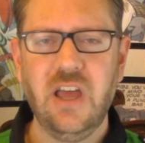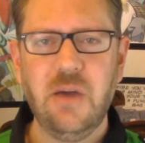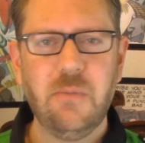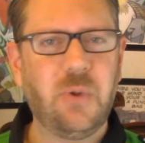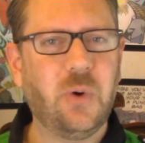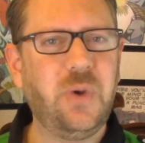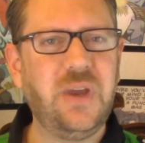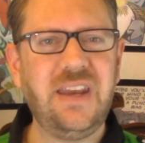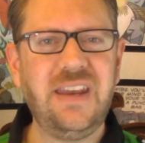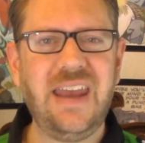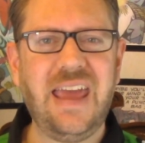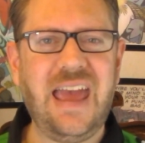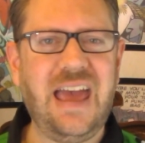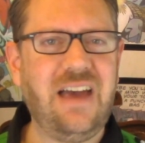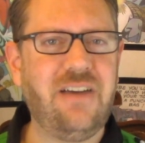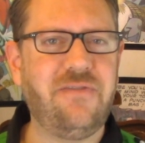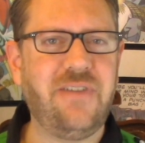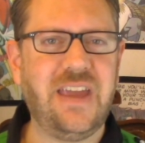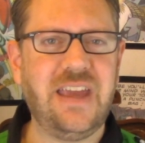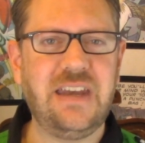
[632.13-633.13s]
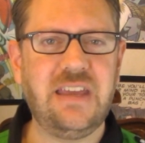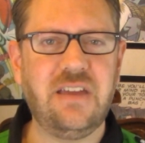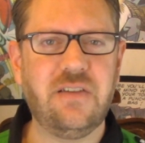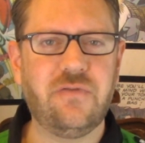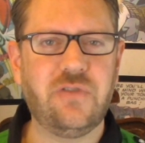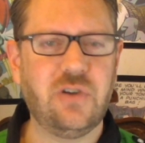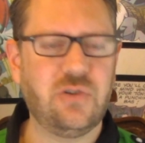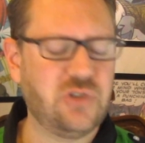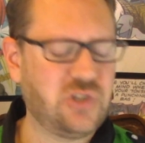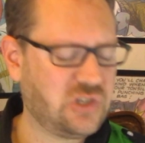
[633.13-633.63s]
But we didn't have any
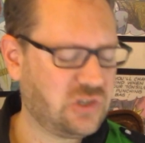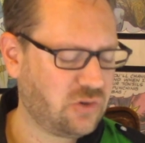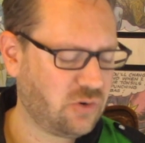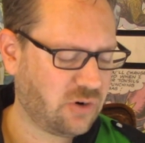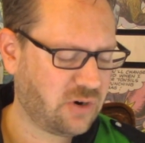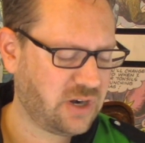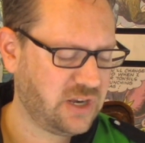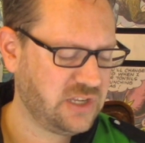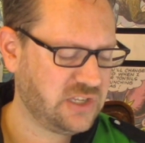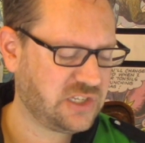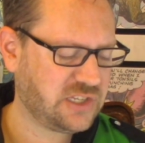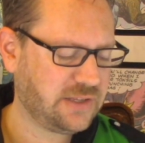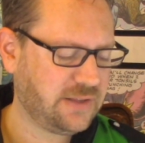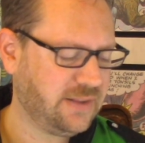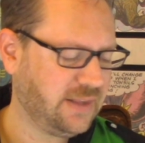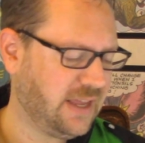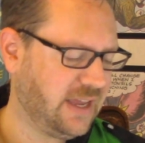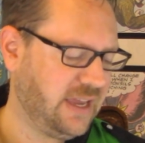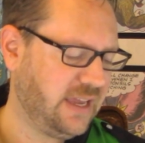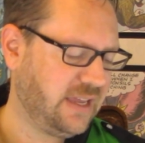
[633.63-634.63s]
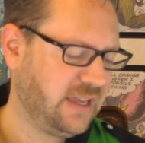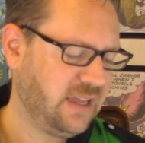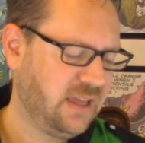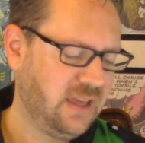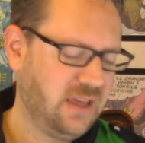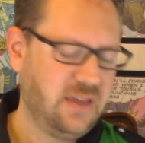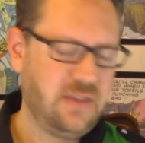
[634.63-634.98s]
of those stories like